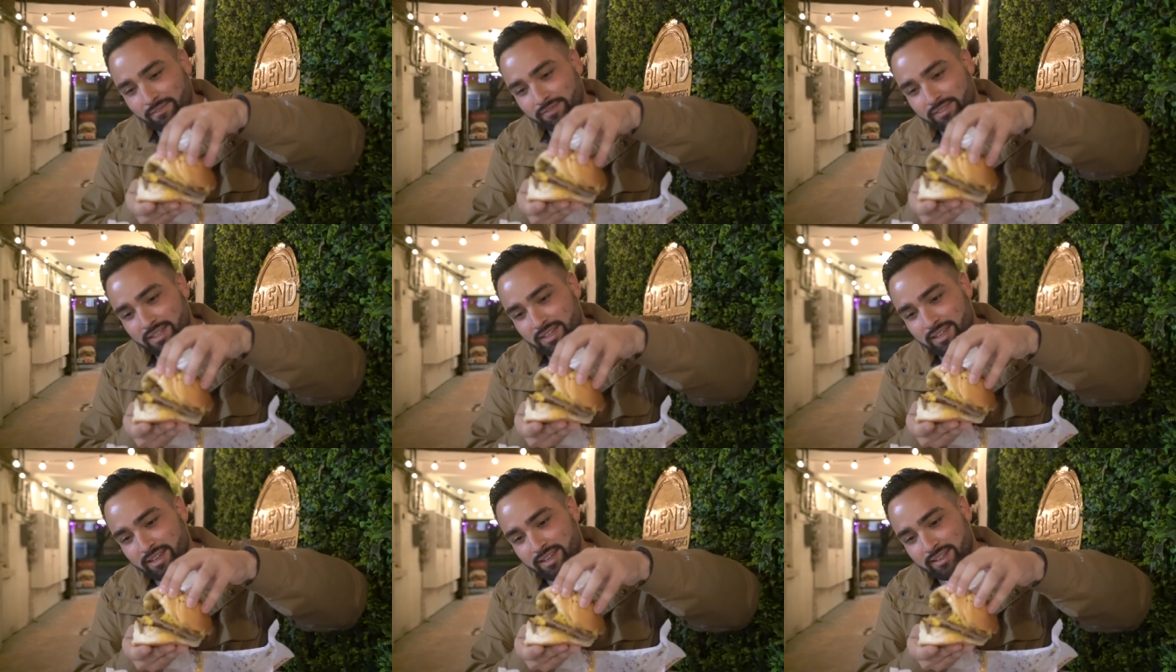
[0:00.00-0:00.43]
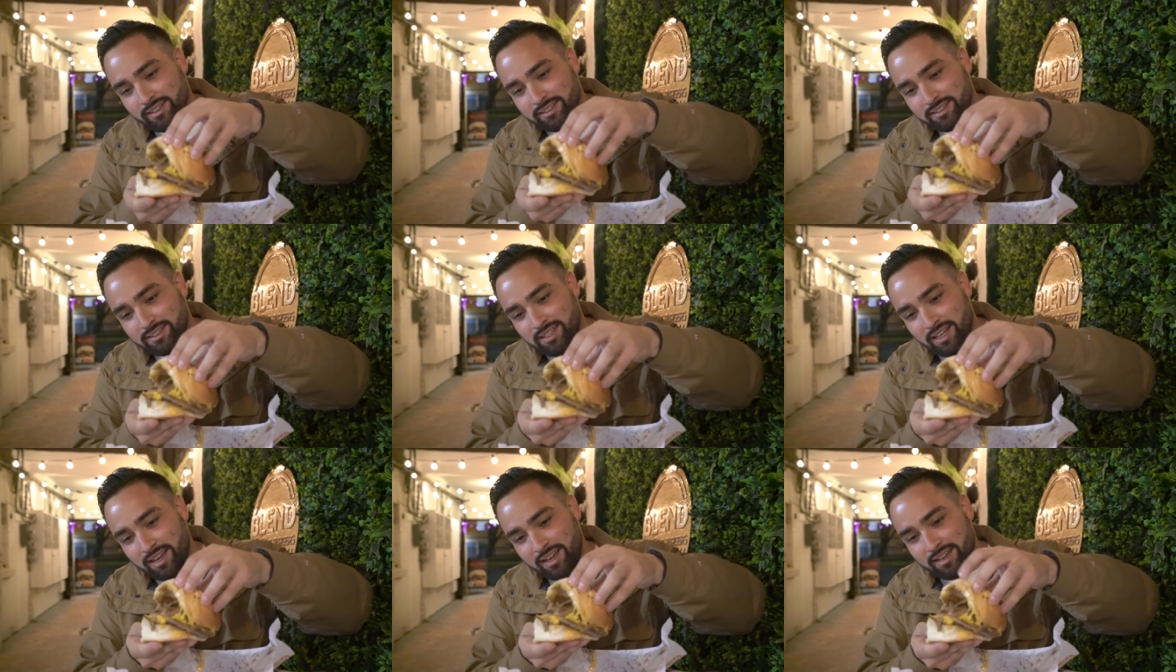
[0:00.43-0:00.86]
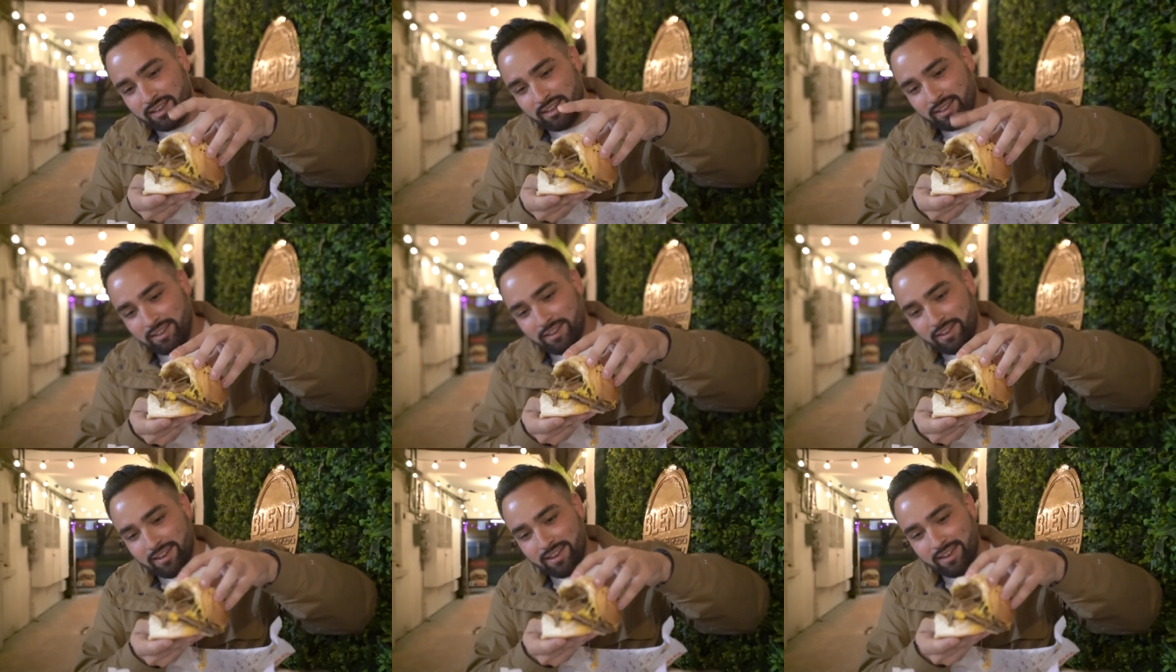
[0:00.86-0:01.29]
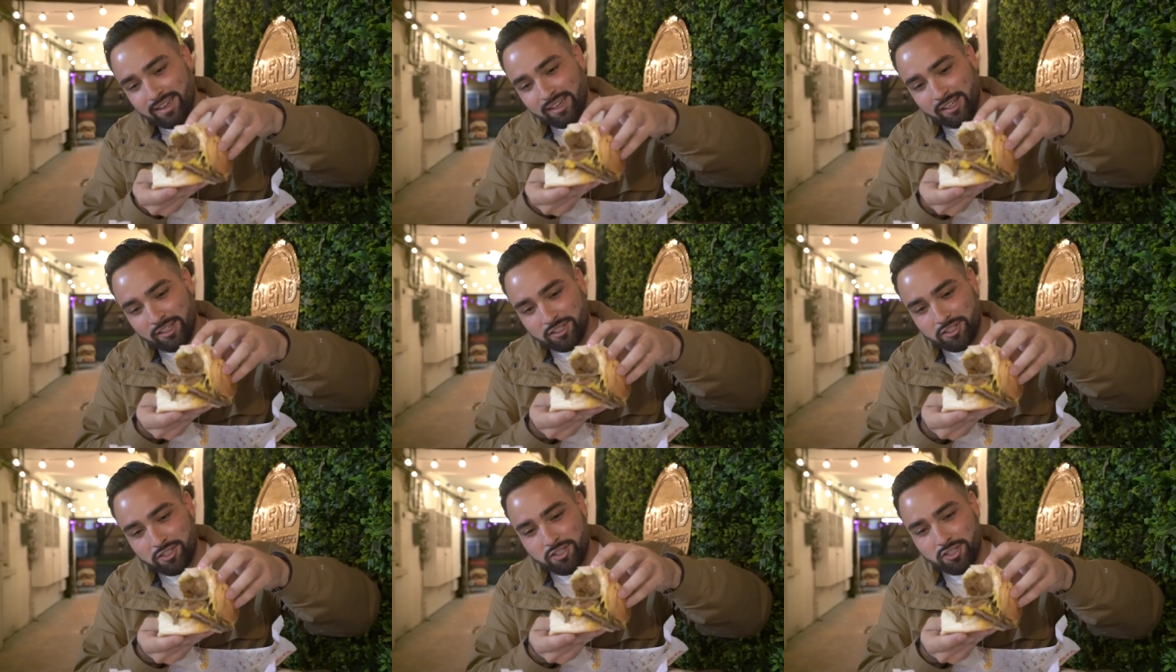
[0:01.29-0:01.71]
the inside
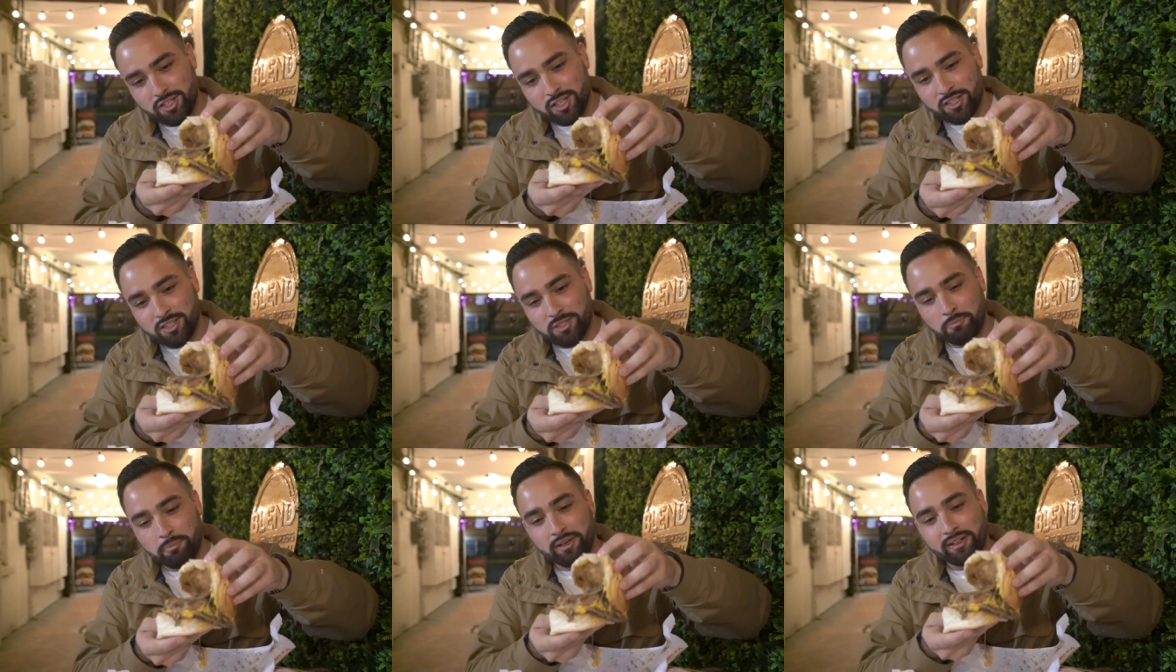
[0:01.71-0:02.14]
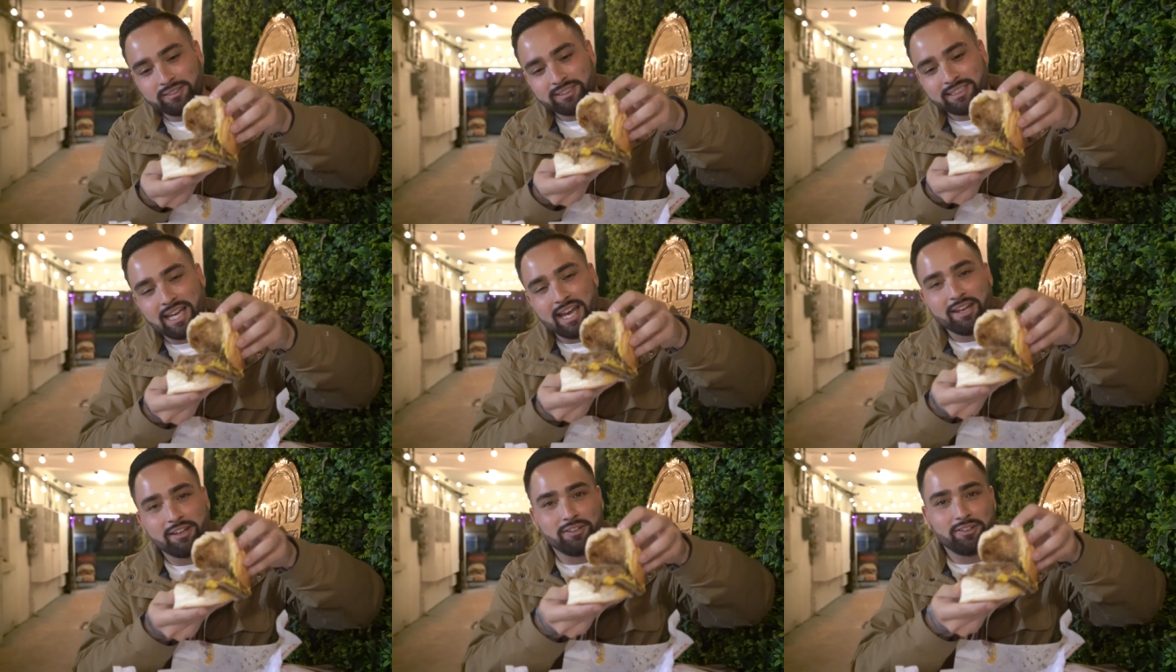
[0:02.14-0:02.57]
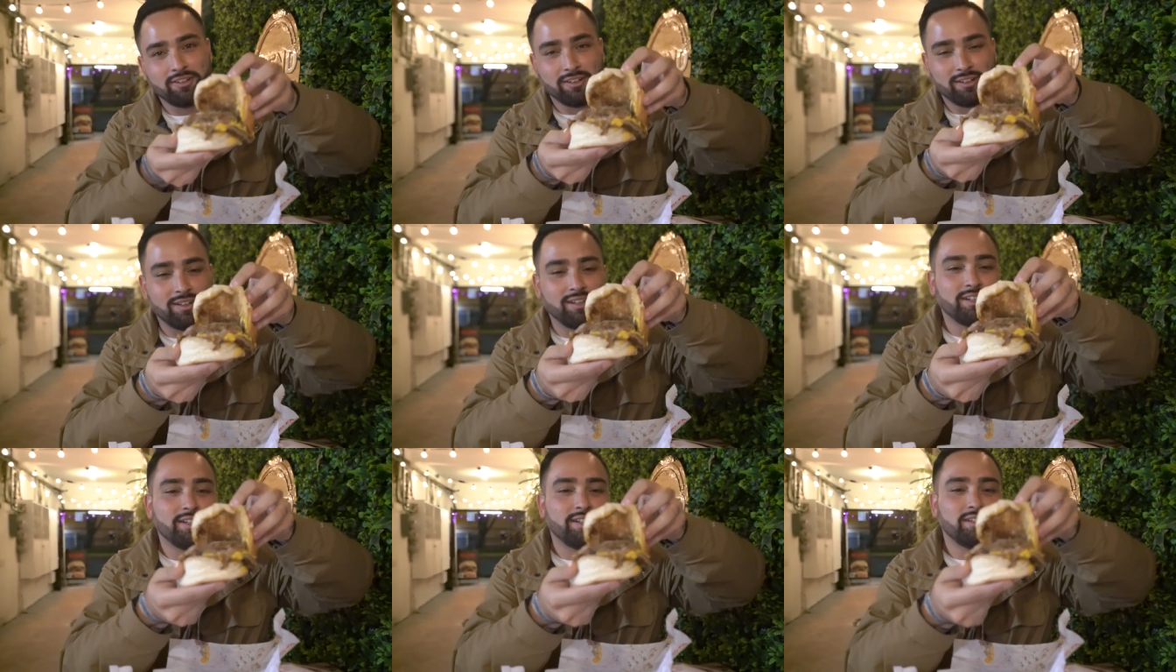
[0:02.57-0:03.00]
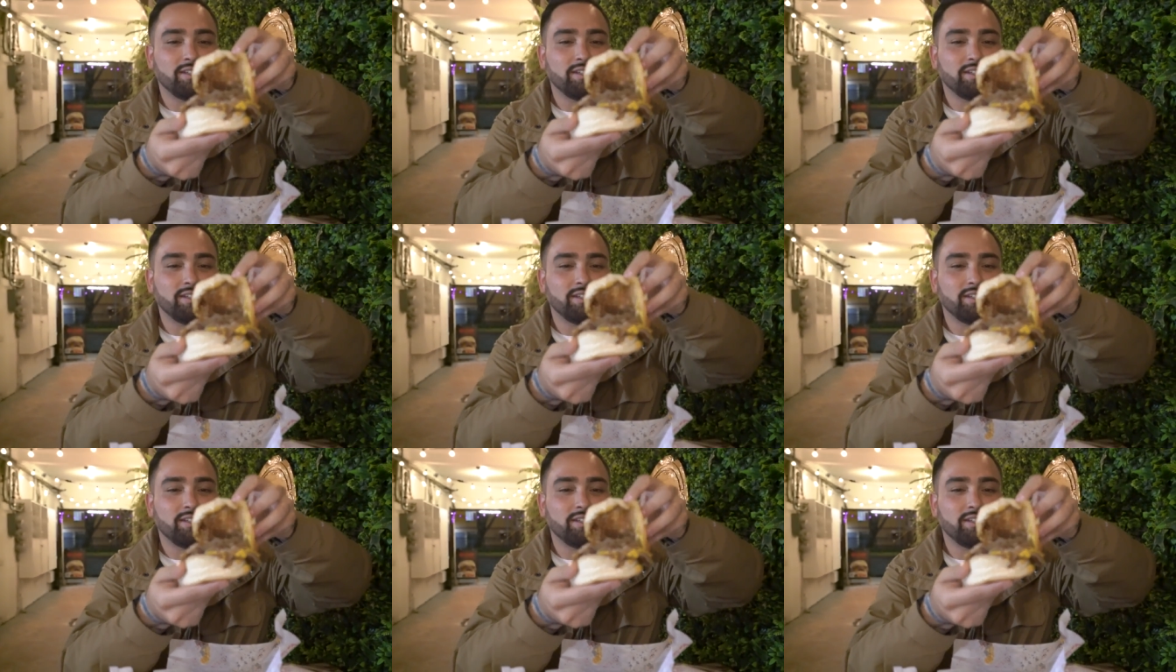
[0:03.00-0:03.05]
is just spectacular. Look